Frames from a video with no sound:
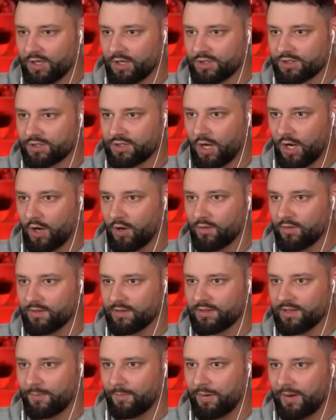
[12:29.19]
so
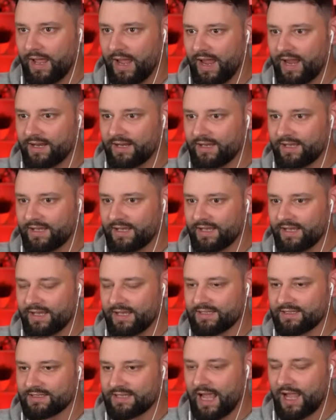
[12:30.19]
the plane
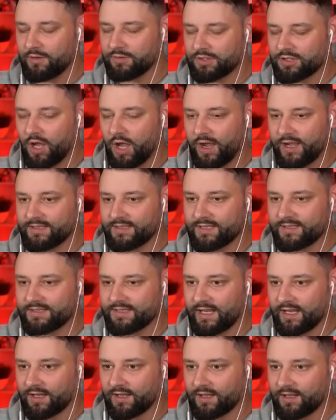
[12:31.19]
is now starting to
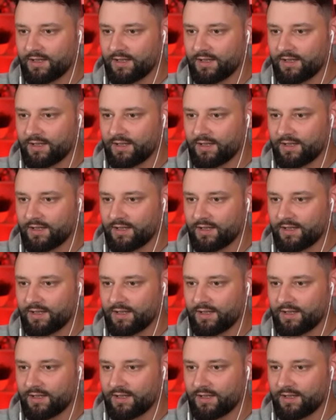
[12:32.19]
sink.